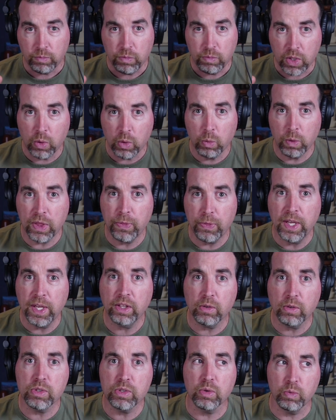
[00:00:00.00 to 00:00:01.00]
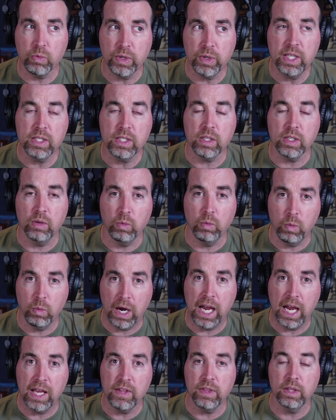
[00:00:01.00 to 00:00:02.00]
we think there's a reason
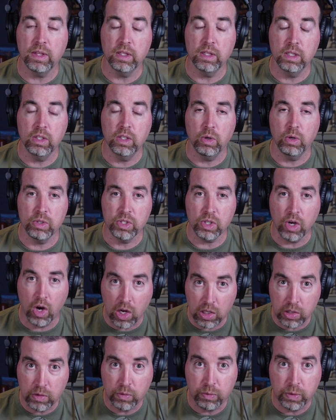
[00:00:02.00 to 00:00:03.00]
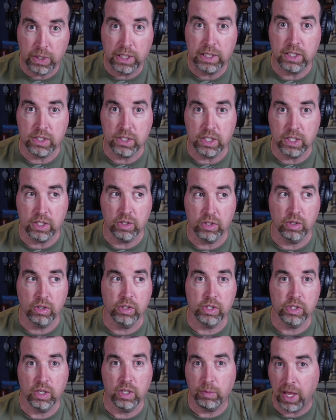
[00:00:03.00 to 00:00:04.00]
why, it's olive ridley sea
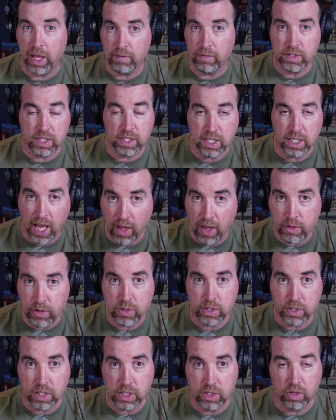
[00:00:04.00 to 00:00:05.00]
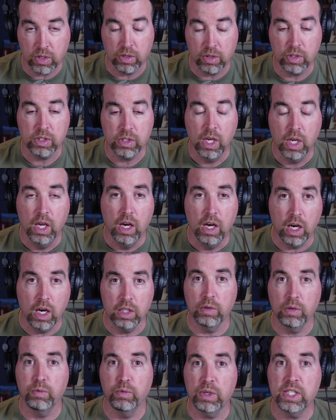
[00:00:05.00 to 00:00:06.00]
turtles and we haven't seen other sea turtles.
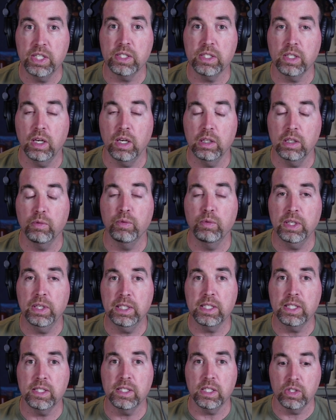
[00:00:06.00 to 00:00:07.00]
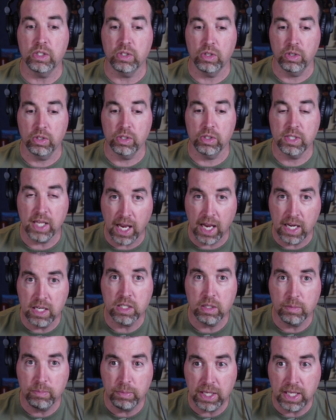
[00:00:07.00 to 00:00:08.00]
Olive ridley sea turtles tend
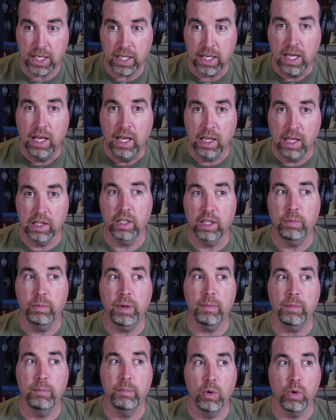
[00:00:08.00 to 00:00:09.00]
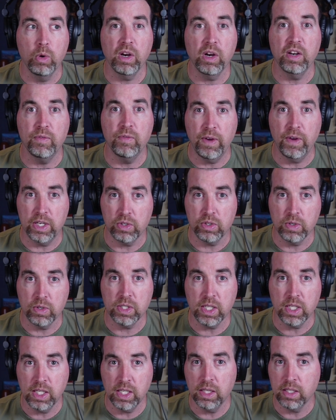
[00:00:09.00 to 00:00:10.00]
to be a little bit more adventurous
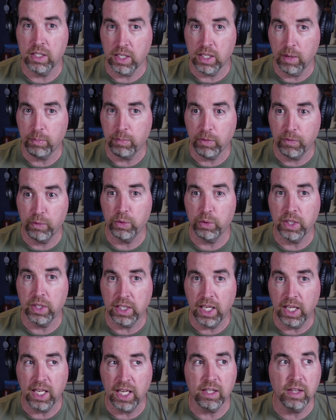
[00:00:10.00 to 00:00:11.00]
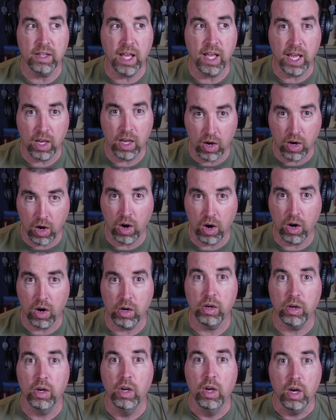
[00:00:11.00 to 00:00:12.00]
in the type of food that they eat. They
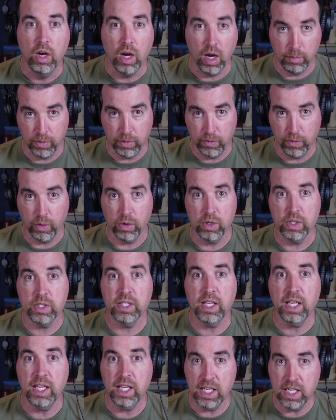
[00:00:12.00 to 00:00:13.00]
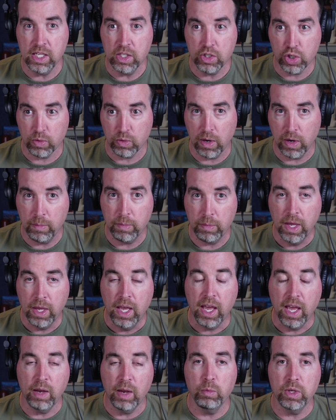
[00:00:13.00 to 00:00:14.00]
are omnivorous. They eat shrimp.
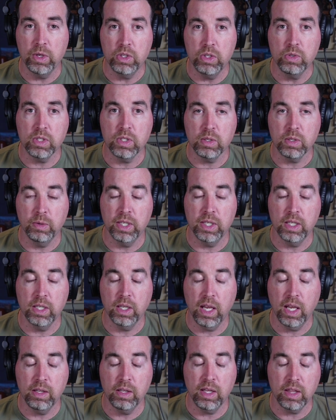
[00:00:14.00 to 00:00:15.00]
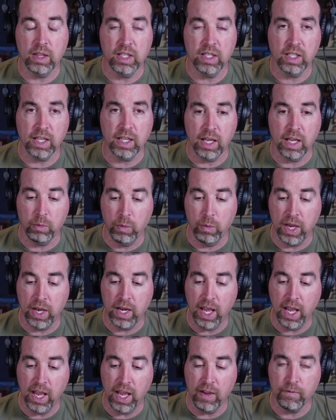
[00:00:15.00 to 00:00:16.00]
And and they think that when
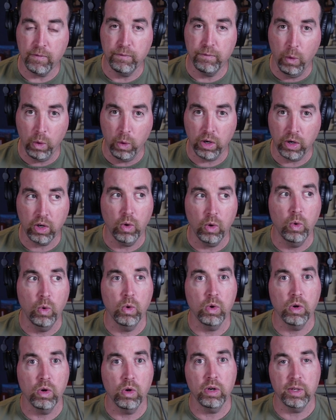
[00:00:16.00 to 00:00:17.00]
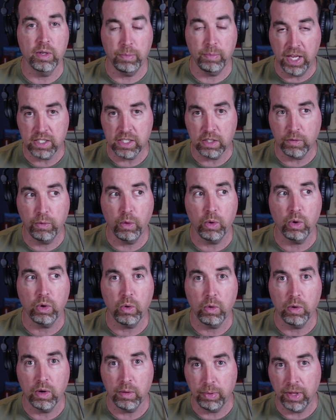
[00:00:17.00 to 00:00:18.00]
a fork or a plastic fork
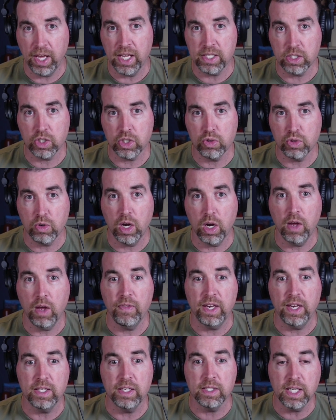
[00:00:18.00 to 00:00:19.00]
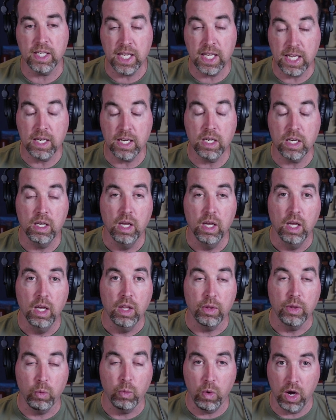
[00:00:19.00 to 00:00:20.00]
or a plastic straw that is in
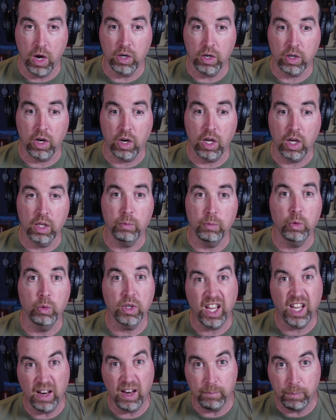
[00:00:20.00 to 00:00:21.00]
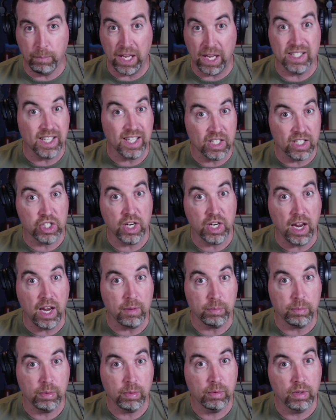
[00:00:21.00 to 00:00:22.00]
the water column will get bent out of
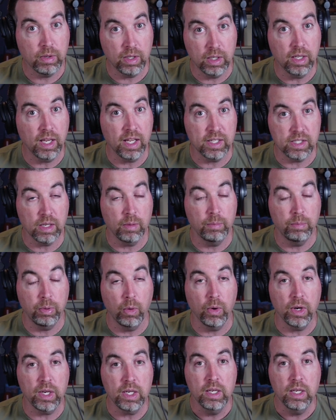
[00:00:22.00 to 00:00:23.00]
shape at some point